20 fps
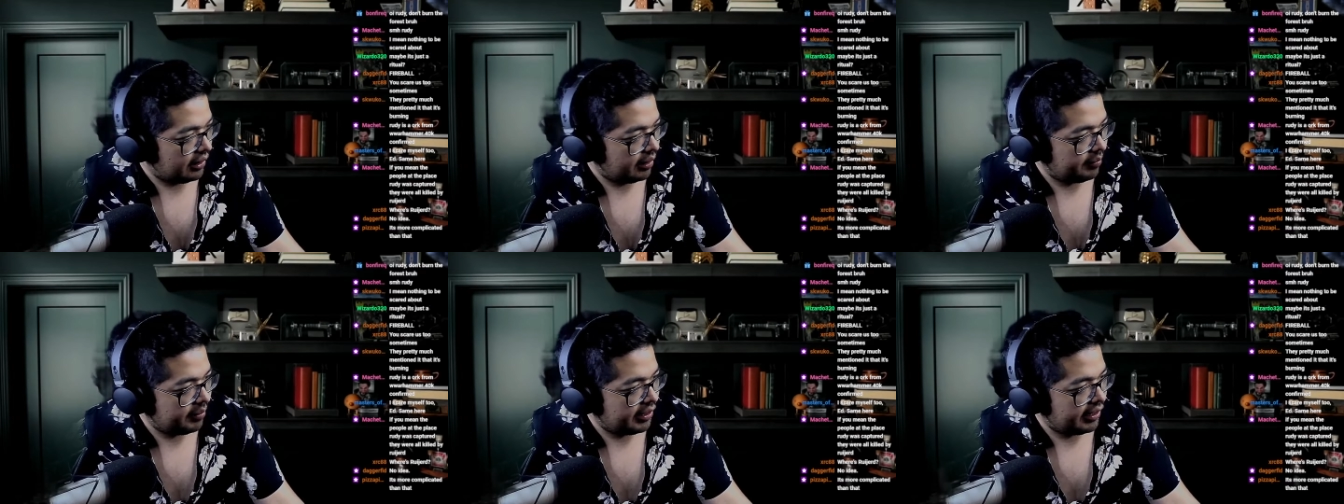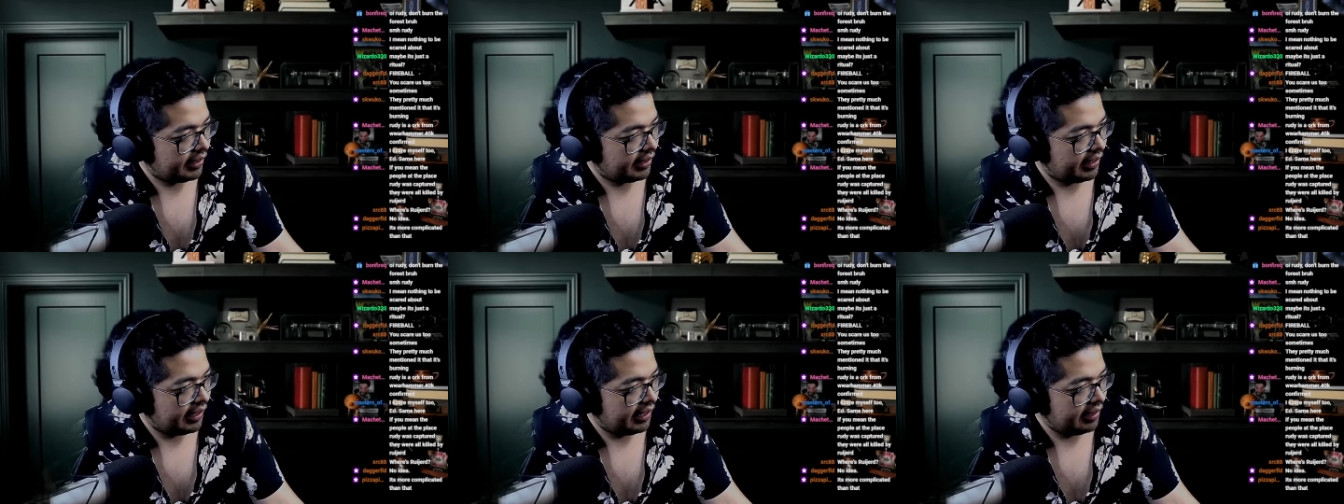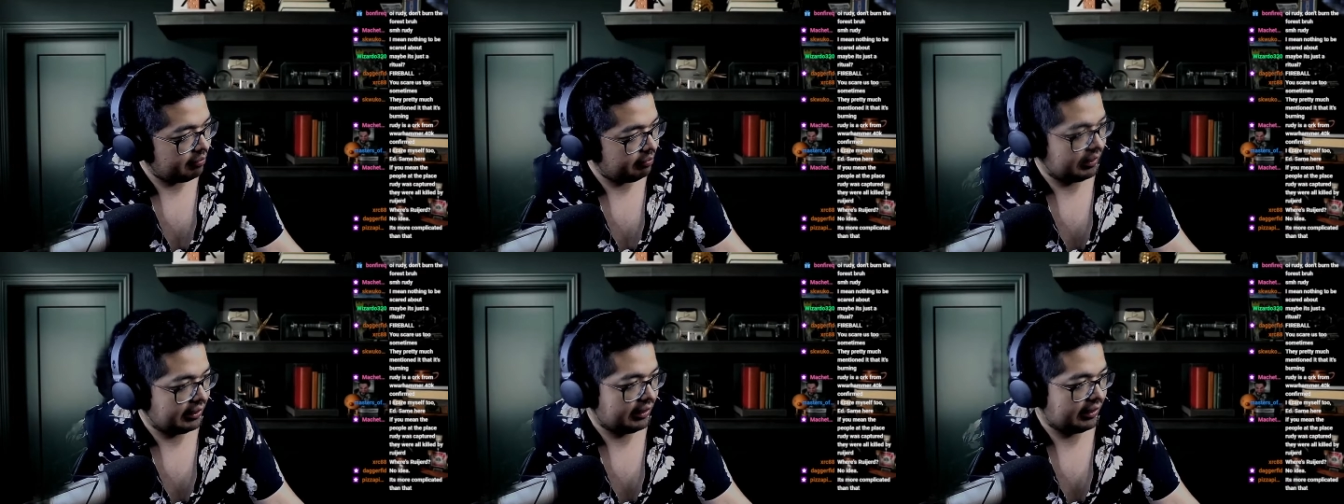I mean, it
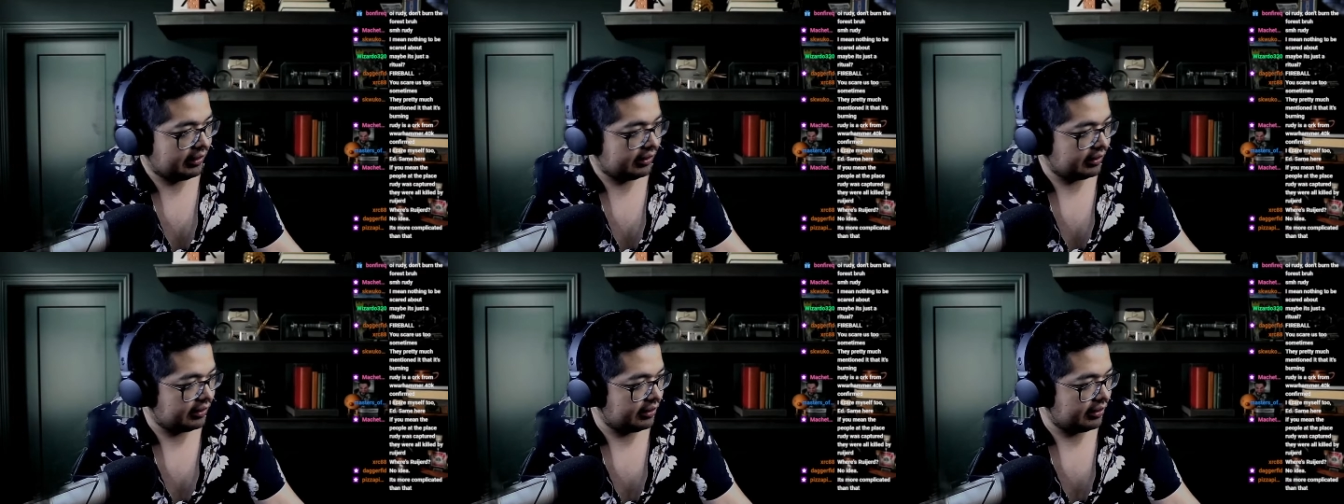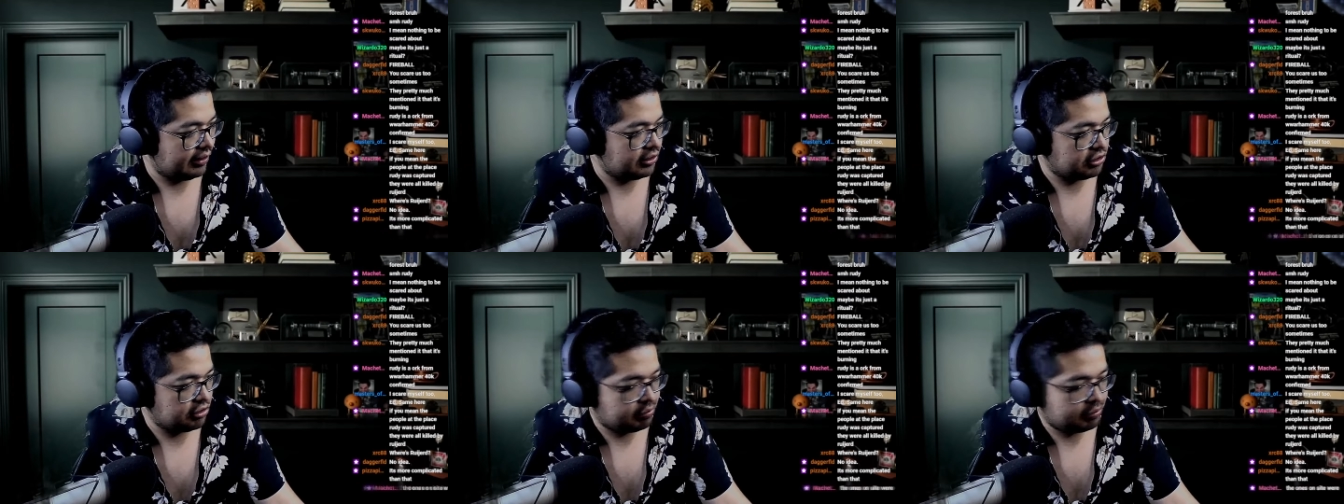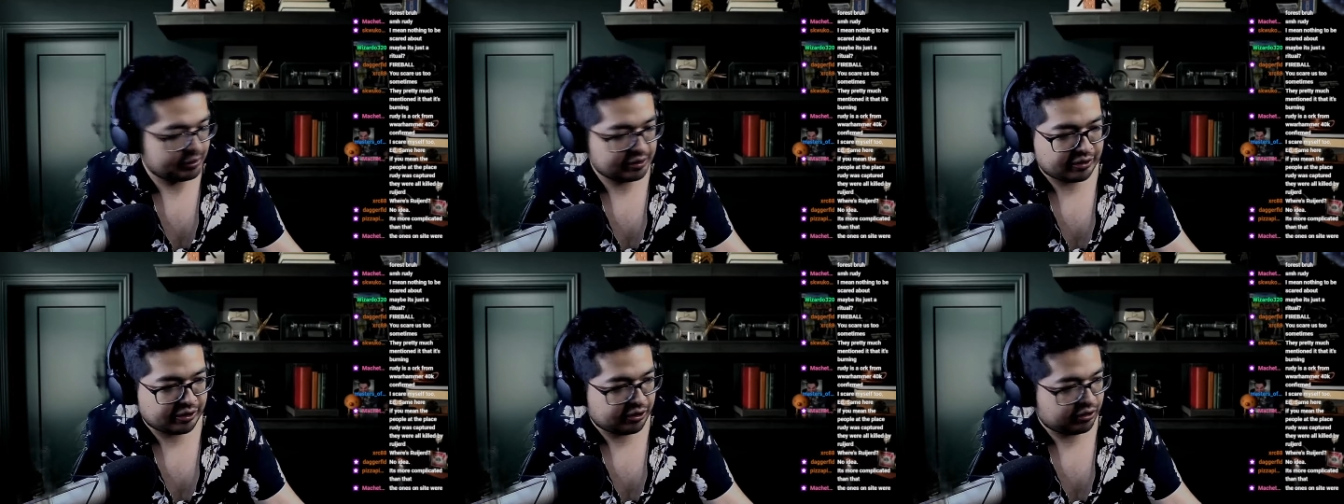can be. It could
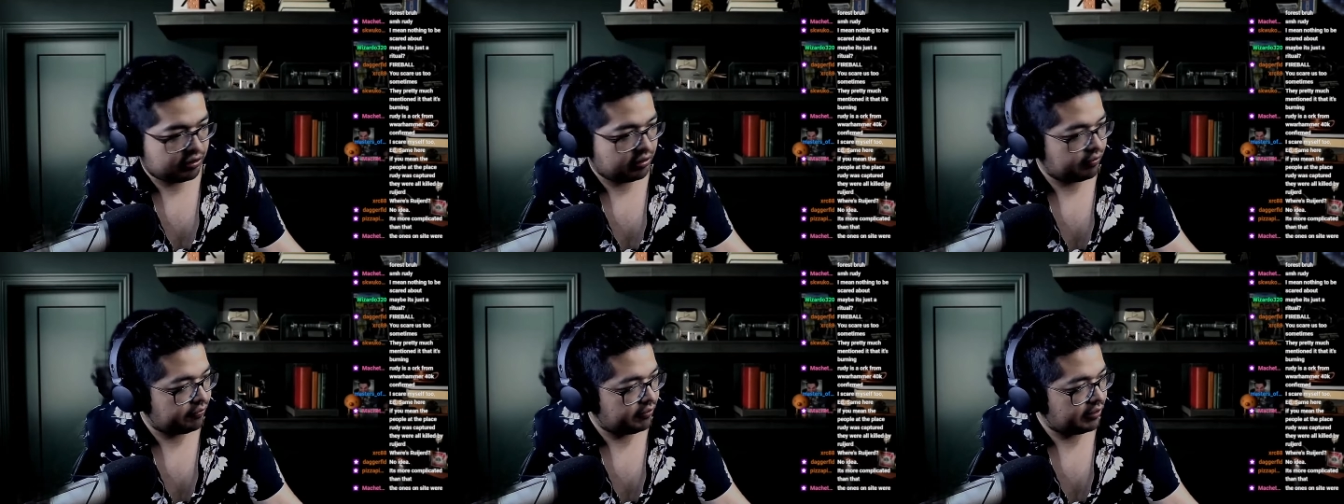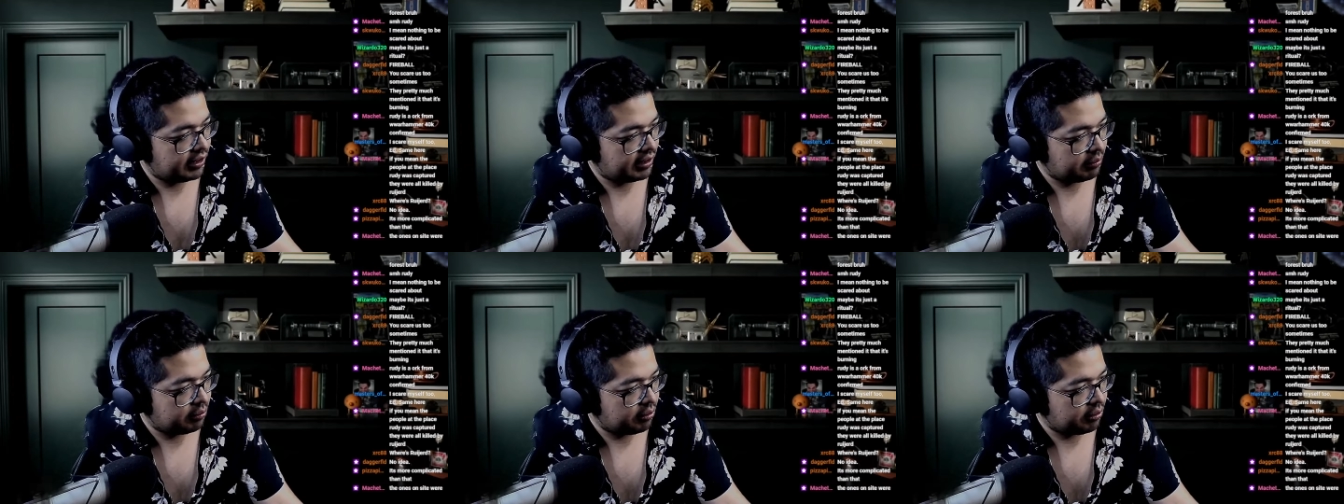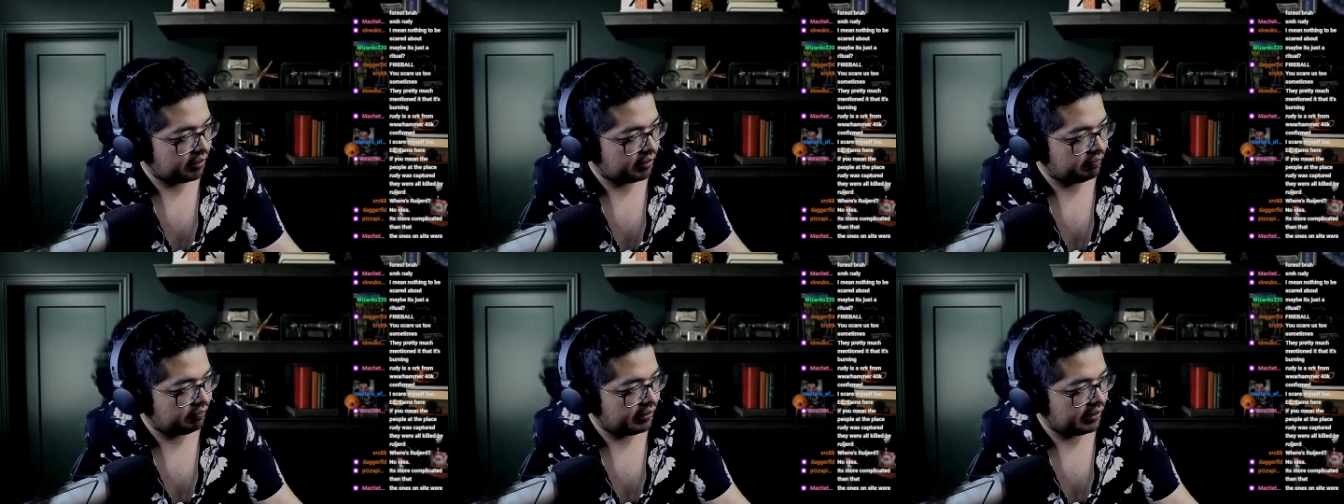just be another fucking
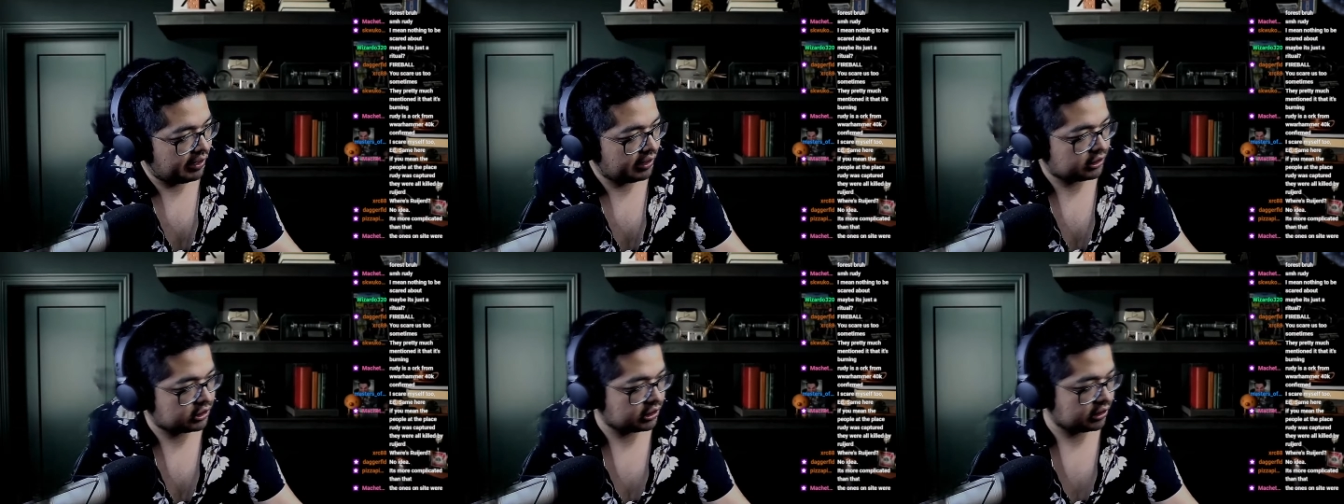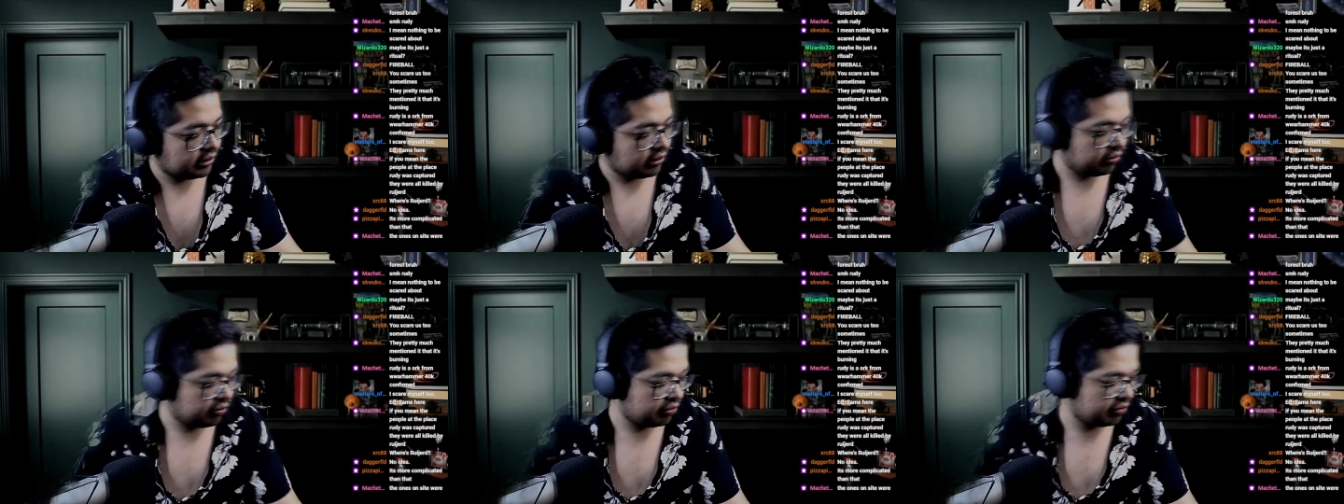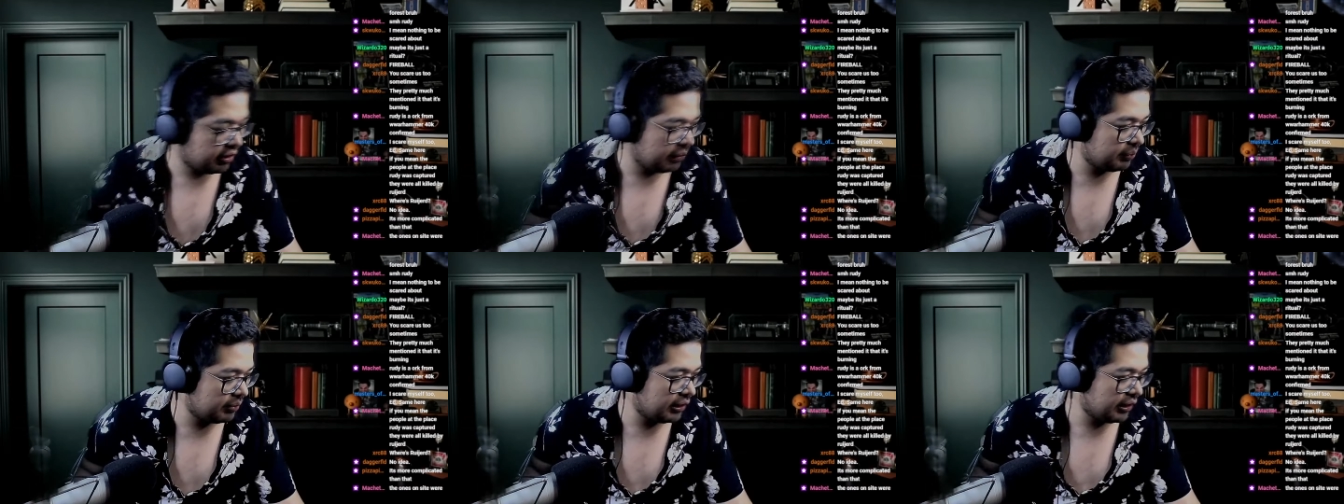warring faction or
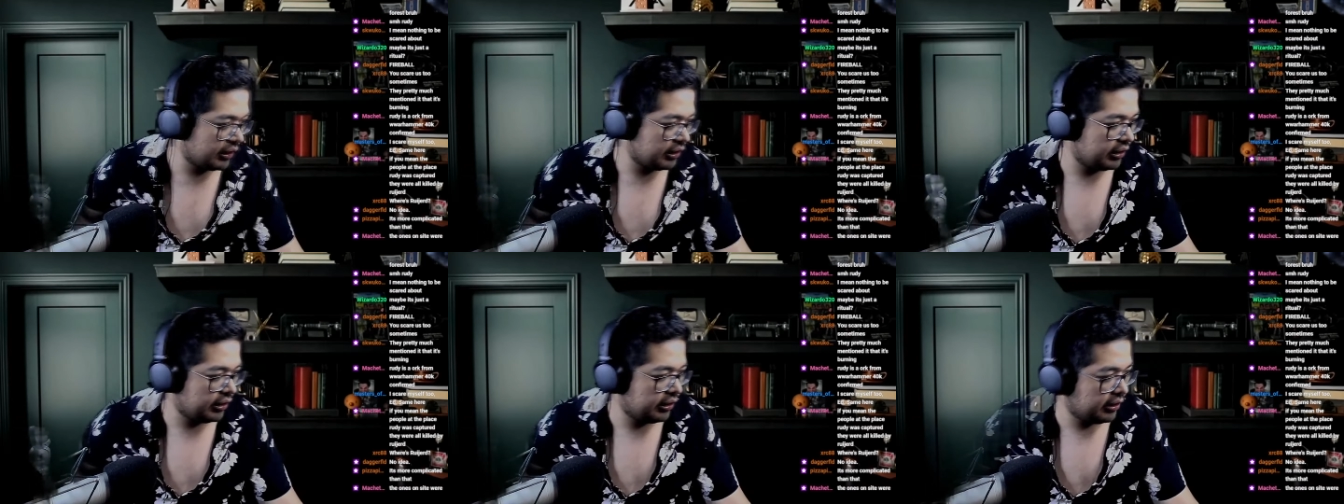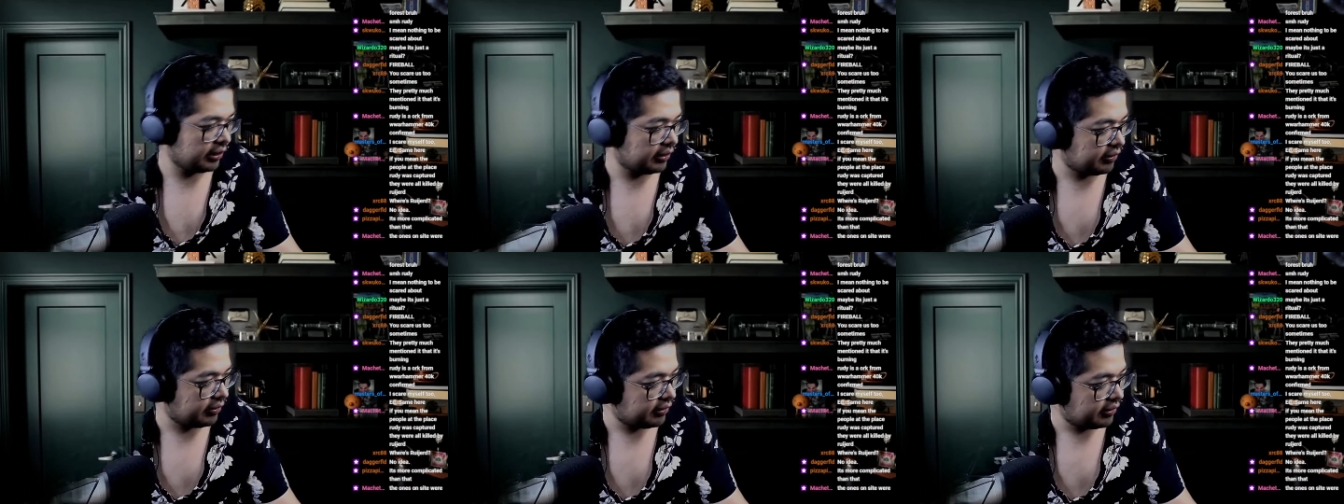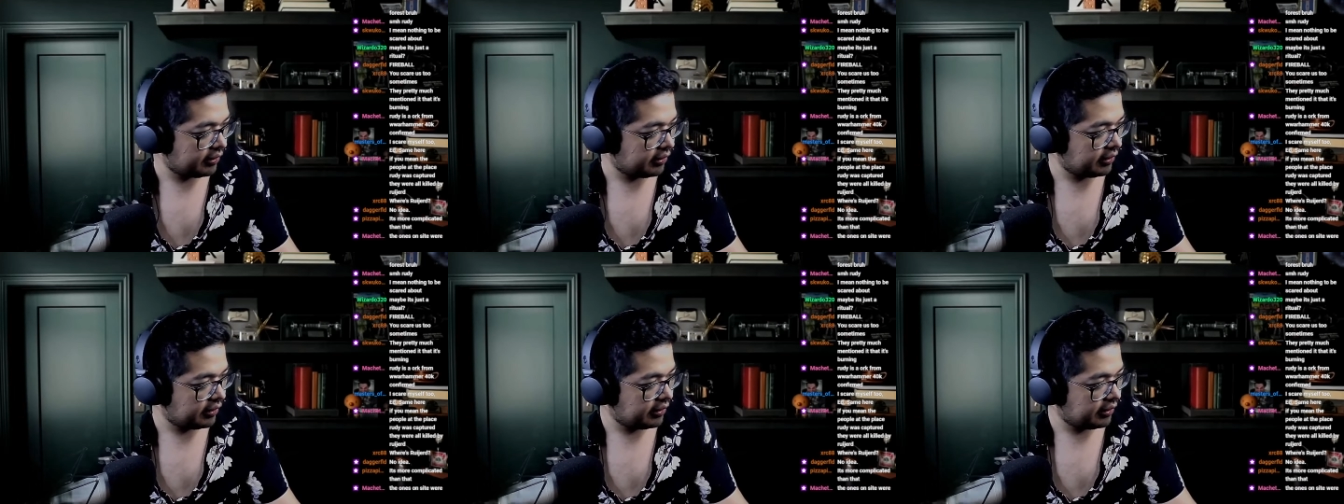something, you know?